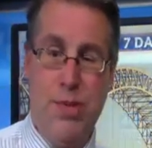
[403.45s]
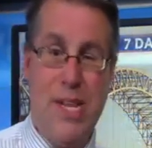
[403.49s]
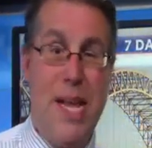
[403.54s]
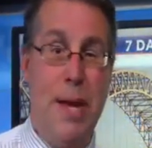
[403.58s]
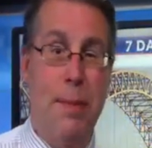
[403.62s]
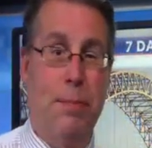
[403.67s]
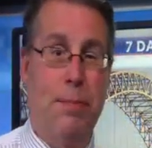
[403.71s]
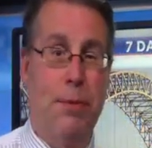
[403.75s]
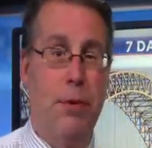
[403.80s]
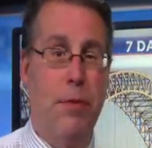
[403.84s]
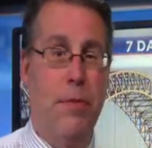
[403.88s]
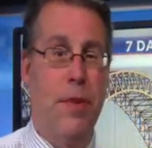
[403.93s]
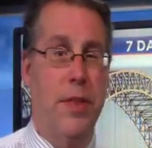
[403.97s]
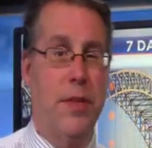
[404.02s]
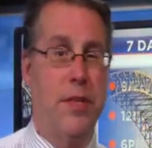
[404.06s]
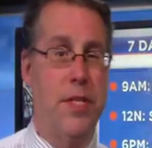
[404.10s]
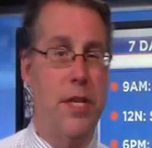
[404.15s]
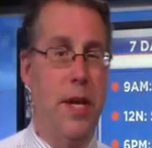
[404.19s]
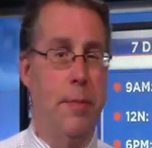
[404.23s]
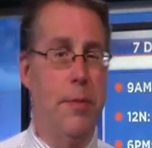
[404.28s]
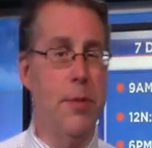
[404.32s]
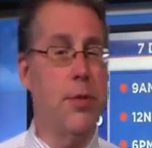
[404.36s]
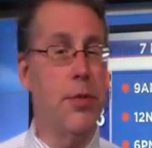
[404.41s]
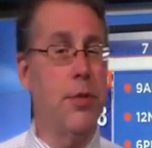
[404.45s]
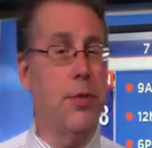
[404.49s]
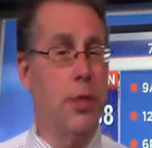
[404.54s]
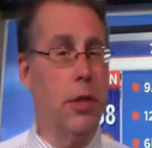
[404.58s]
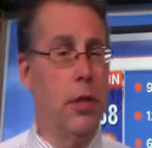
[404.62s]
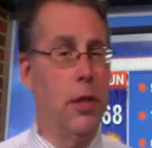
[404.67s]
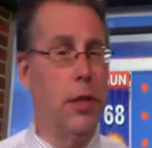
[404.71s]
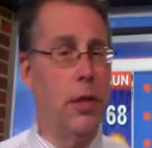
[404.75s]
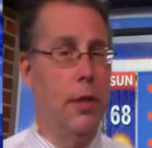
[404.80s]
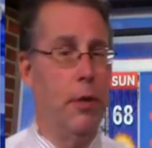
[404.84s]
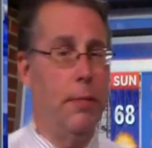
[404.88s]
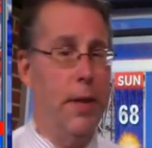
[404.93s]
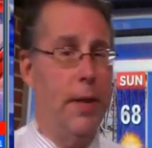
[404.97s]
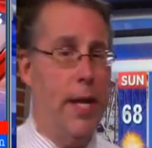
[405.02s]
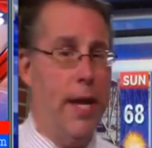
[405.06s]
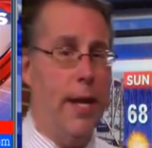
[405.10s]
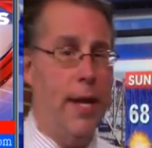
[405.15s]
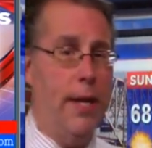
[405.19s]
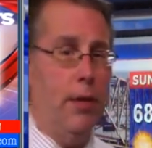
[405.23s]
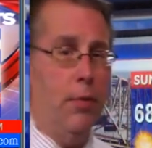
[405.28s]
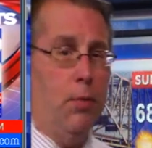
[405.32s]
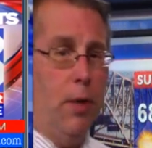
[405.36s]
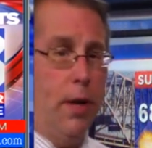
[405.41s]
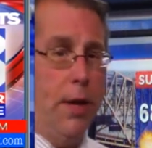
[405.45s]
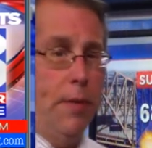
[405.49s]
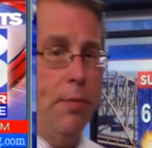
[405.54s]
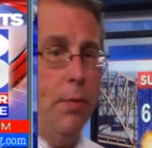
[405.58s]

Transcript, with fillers: Improving the temperatures a little bit anyway,